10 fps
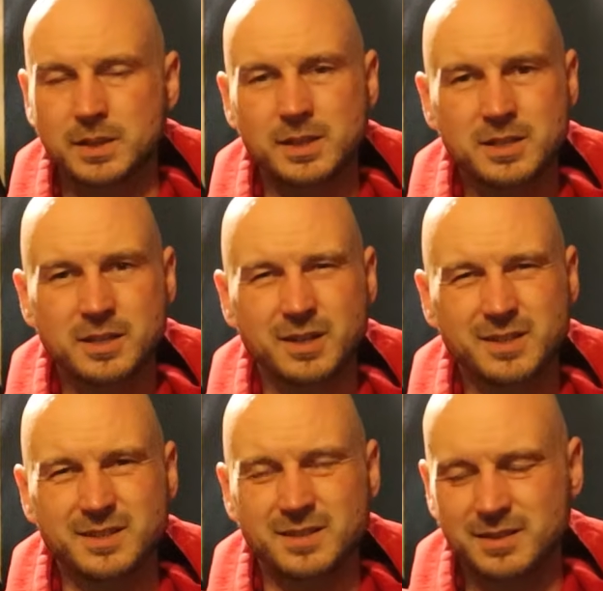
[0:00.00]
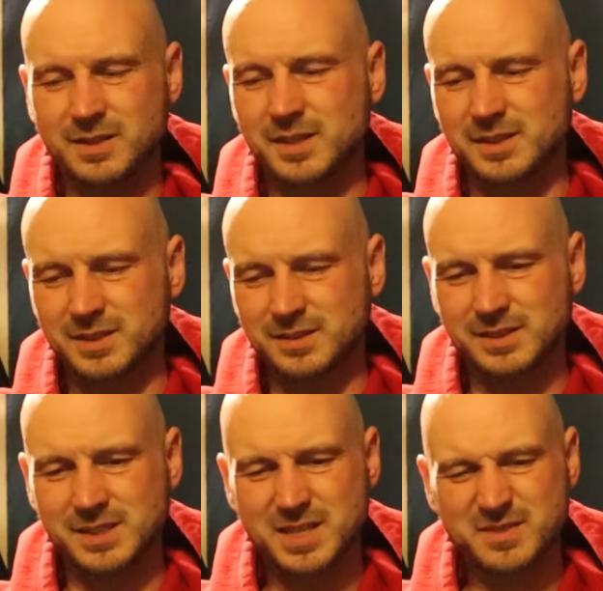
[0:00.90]
it's not,
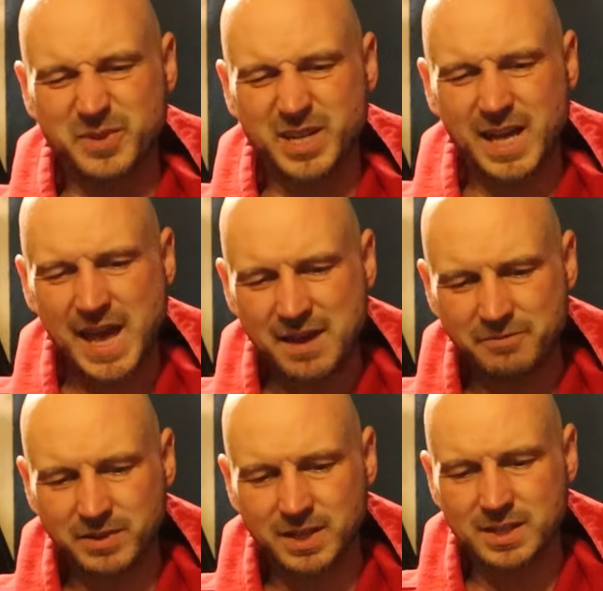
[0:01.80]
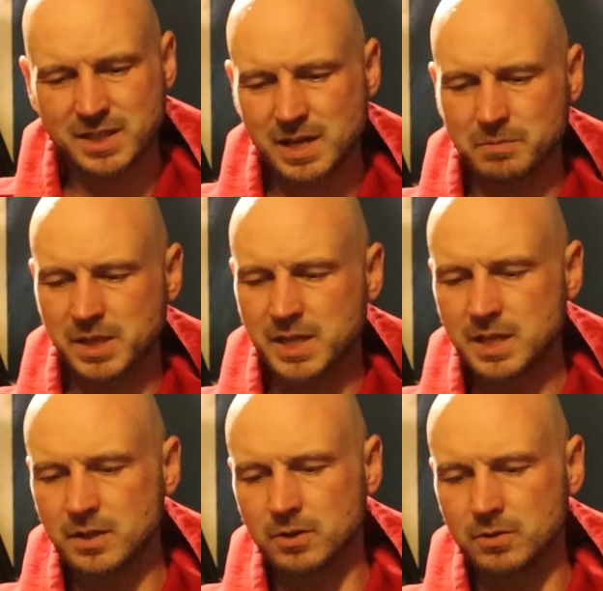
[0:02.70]
it doesn't feel heavy. It's a couple of
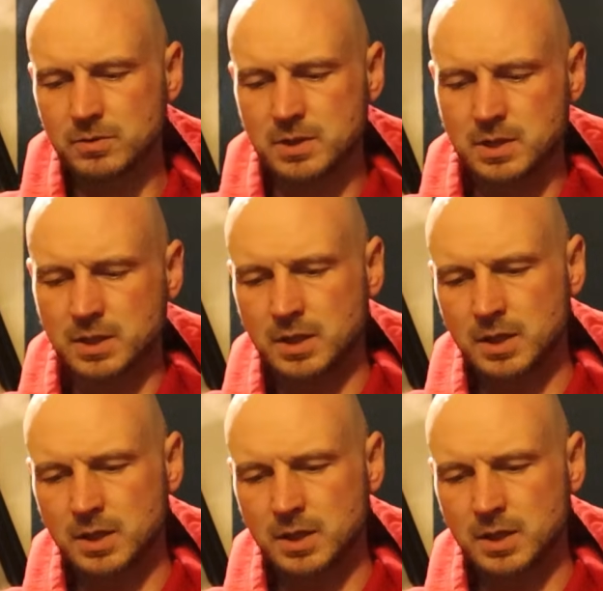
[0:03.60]
kilos.